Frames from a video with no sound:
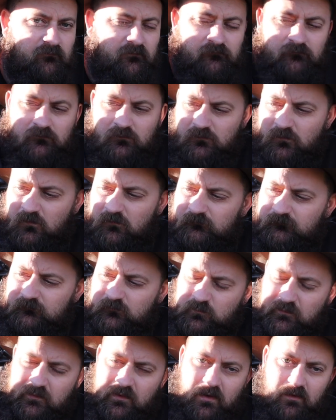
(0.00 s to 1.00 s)
That's got
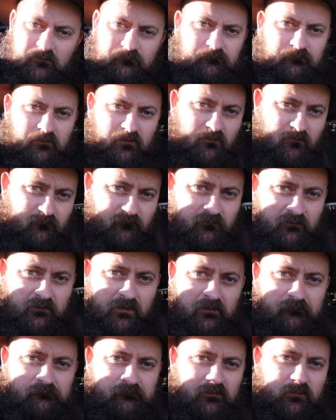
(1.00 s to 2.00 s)
constant power straight off the
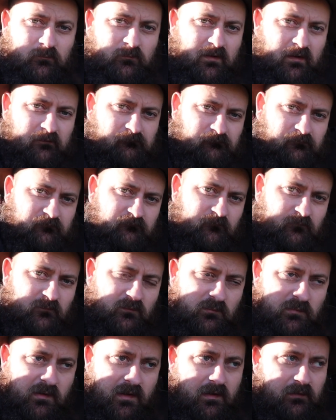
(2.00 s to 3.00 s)
AGM battery from
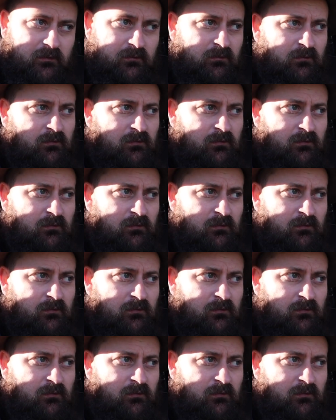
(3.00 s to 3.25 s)
the back,